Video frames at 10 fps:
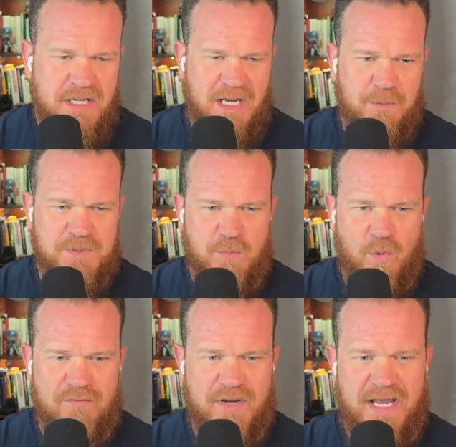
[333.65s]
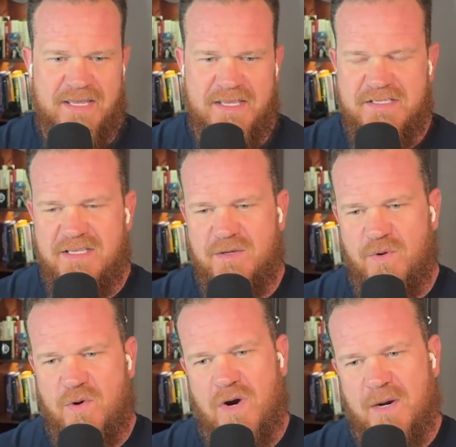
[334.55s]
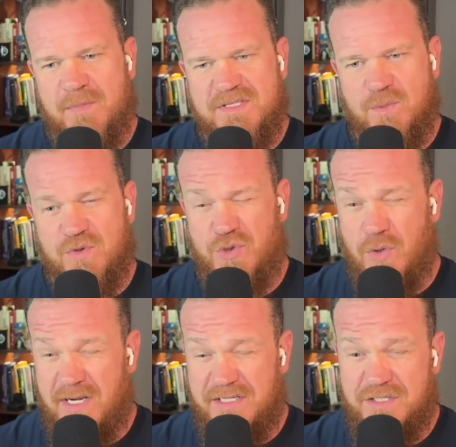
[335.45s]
It was more of a, hey, these are the requirements that we're trying